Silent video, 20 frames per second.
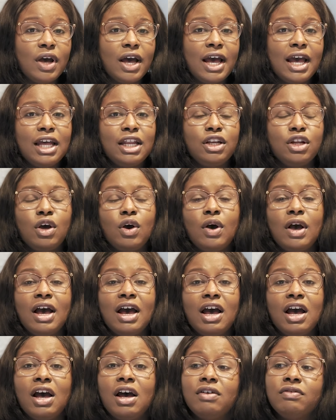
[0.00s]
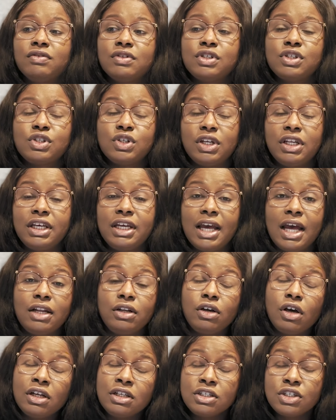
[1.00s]
I now have study CAD
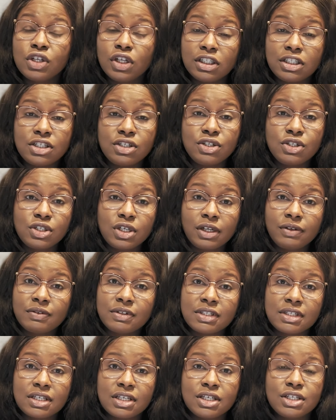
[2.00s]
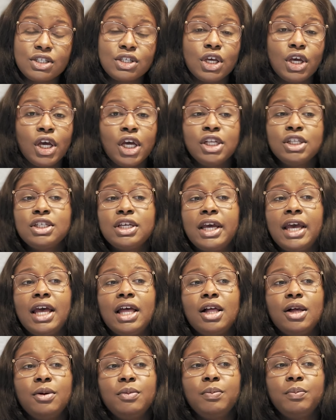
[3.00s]
consulting services to
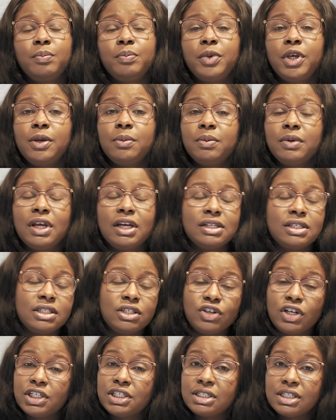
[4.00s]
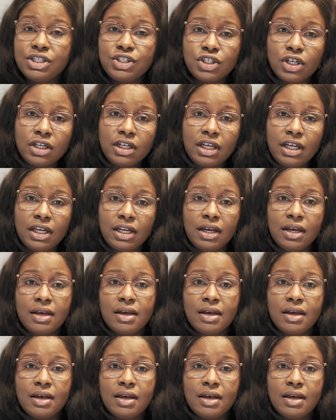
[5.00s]
help people that's transitioning.